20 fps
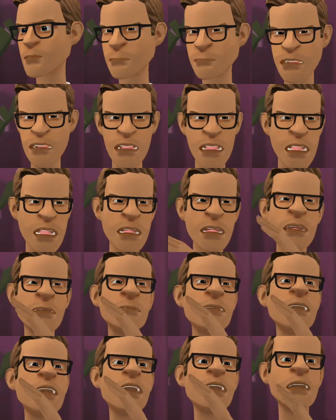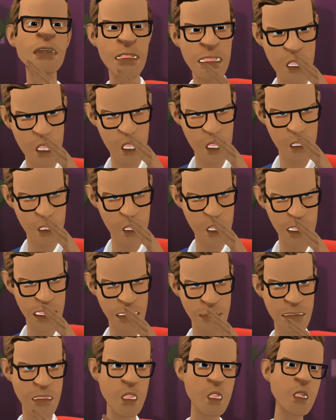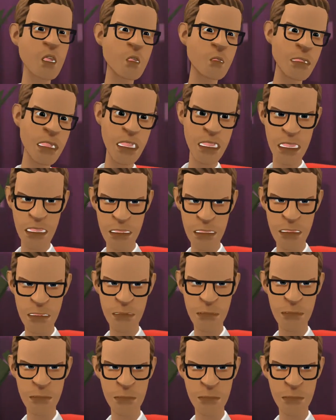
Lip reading: A friend comes in and talks to them for 2 minutes.